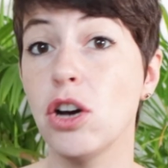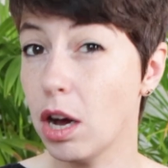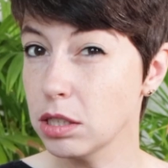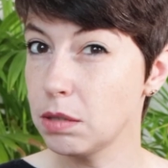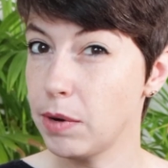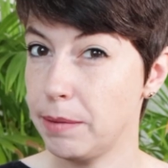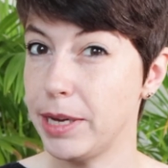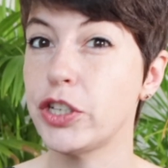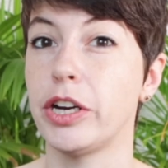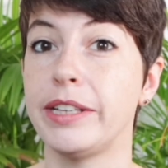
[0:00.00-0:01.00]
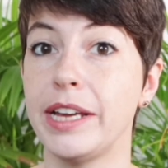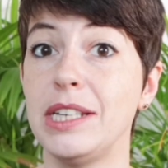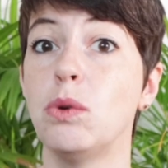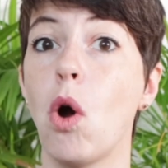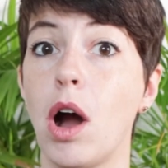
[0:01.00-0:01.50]
you also want to make sure that
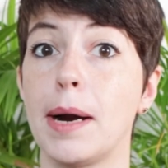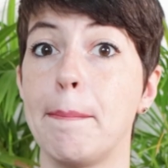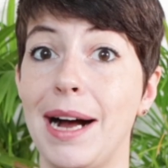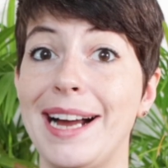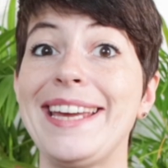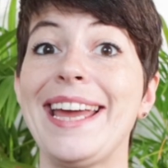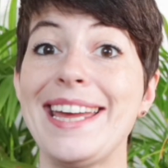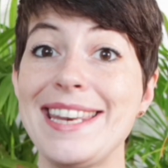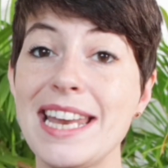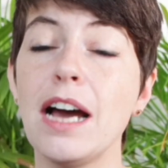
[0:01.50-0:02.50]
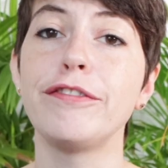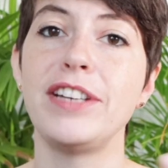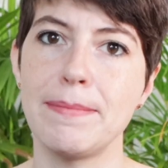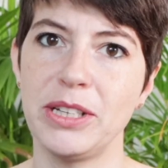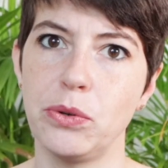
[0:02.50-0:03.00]
you are buying enough
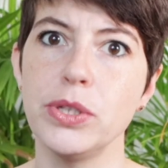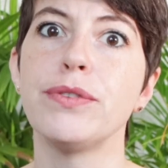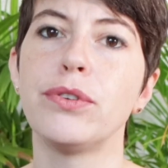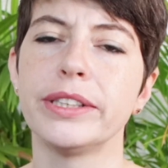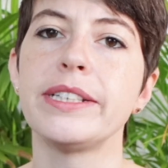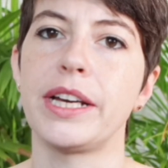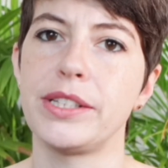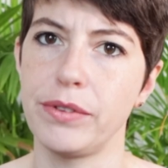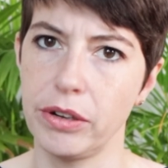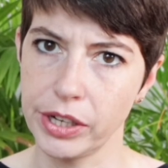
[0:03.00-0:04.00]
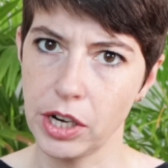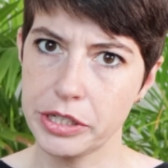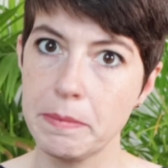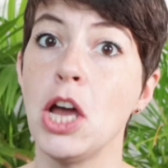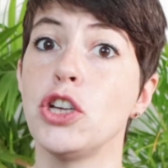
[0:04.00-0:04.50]
nematodes for the size of your
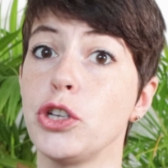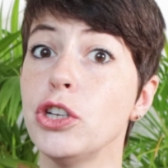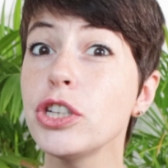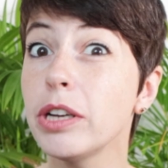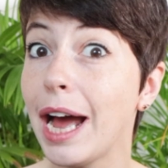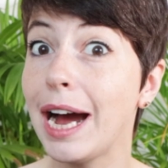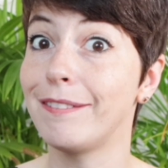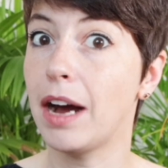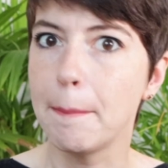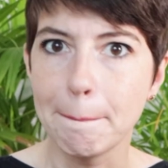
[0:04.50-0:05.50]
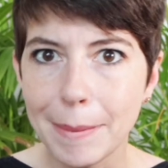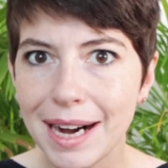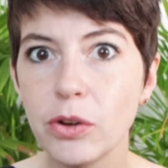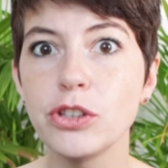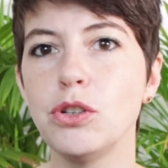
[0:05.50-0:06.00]
yards. So you should have
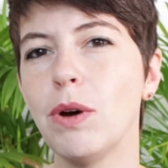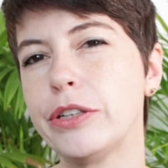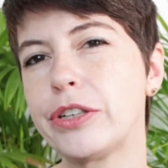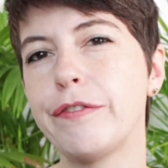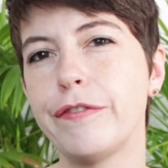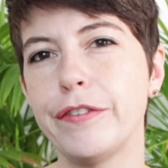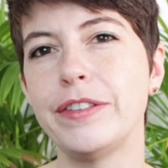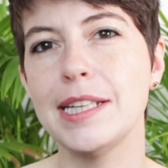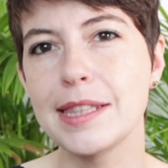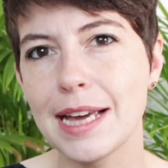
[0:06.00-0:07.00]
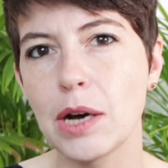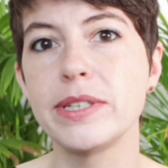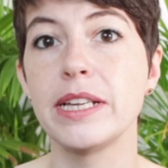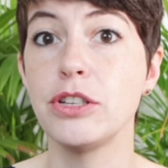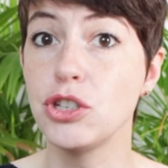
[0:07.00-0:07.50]
about
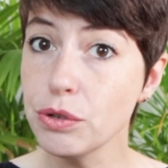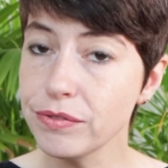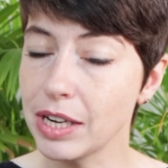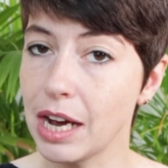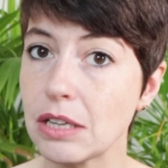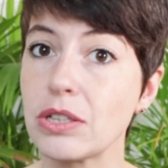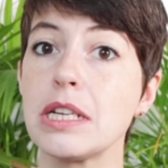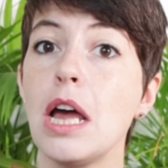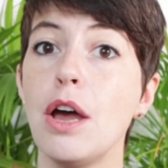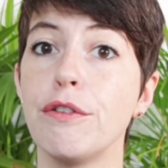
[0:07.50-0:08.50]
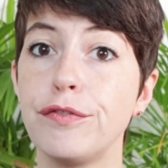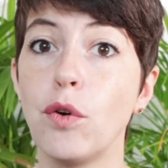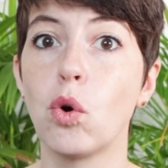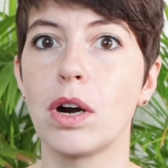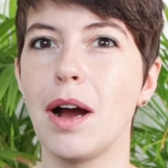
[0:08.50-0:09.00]
250,000 juveniles
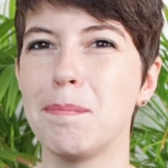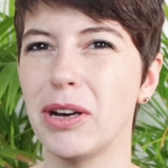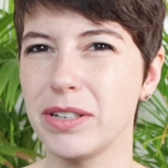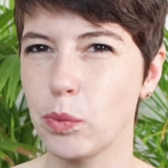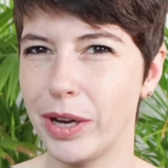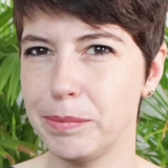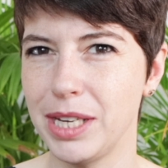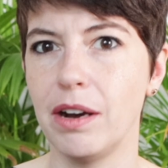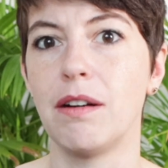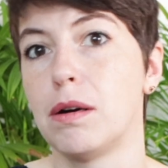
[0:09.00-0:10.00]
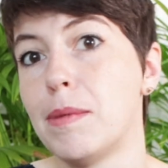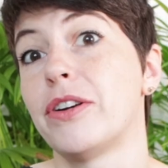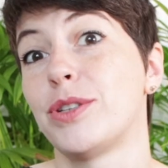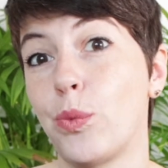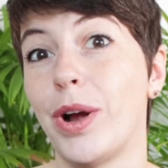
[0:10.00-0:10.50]
for about a square meter or
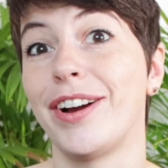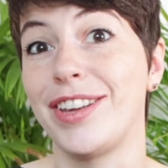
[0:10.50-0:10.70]
about a square